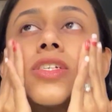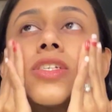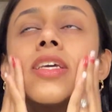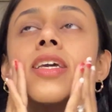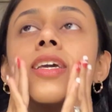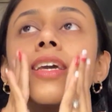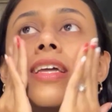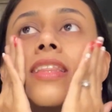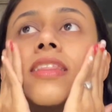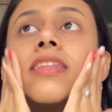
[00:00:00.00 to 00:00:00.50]

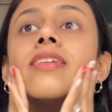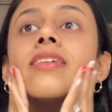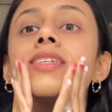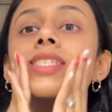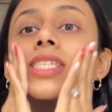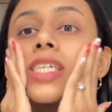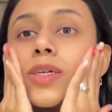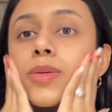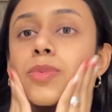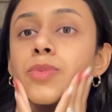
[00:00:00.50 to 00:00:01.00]
in the
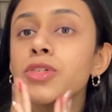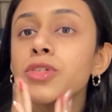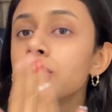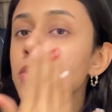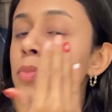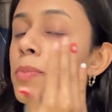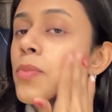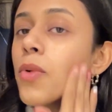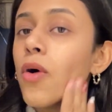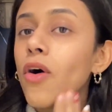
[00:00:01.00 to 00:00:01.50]

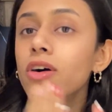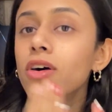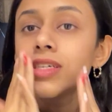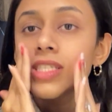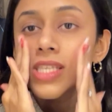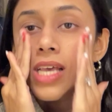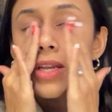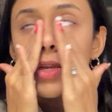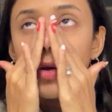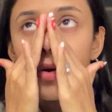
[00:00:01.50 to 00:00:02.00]
description
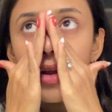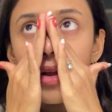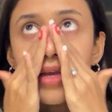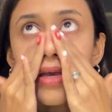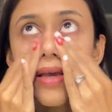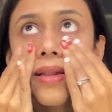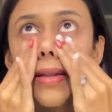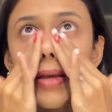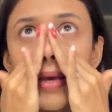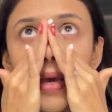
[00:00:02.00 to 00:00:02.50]
box, and you all
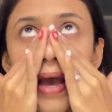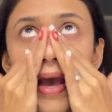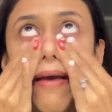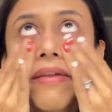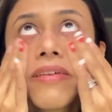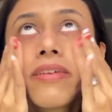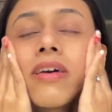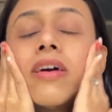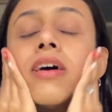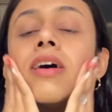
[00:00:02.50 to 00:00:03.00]
can
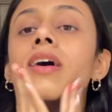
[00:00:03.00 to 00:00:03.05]
get